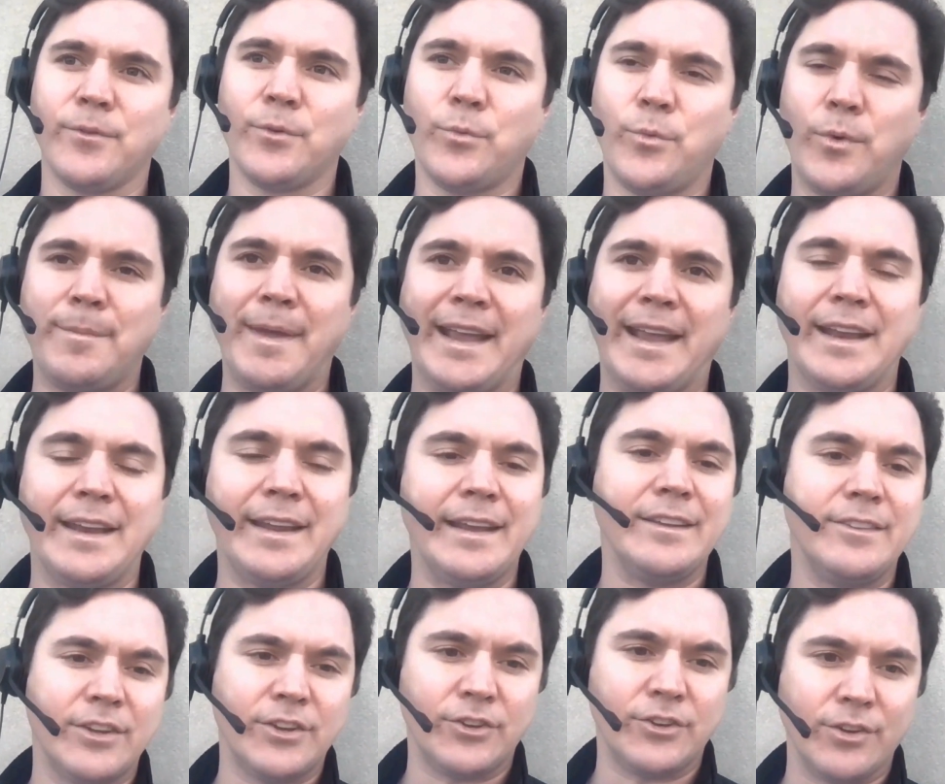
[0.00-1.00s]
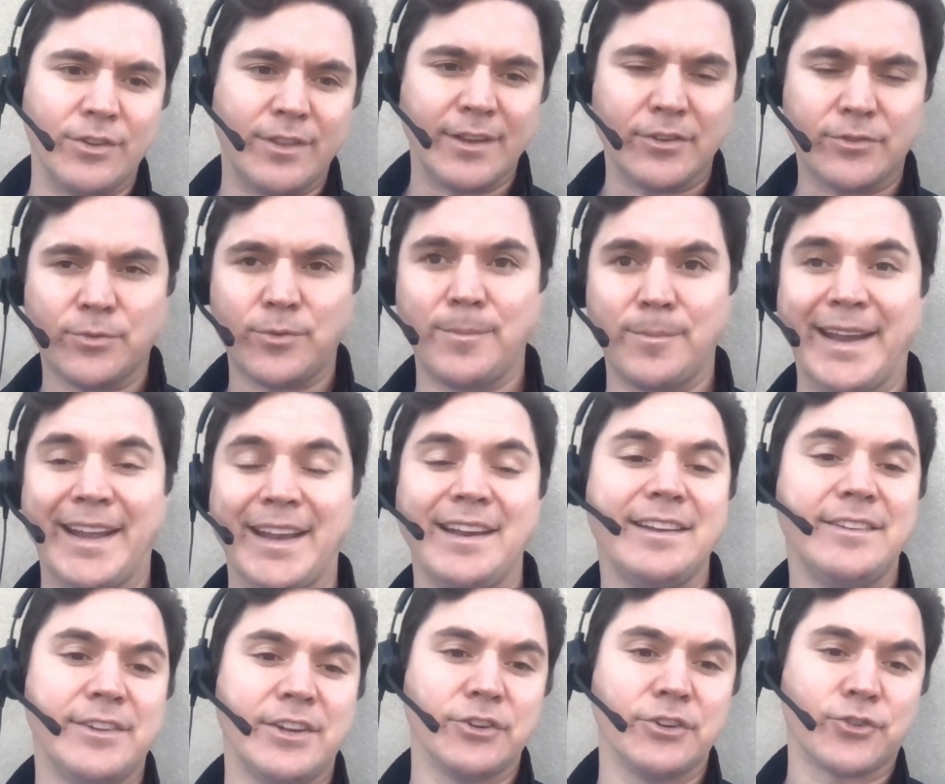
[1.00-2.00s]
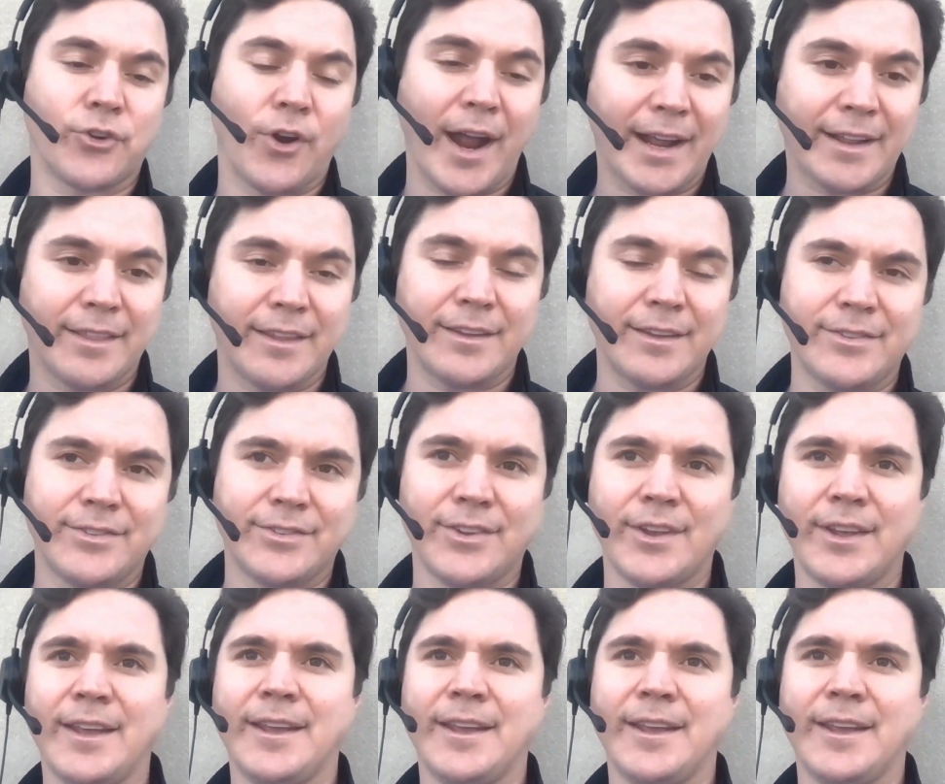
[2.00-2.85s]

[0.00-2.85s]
we make it easy to do this. We make it easy to track this.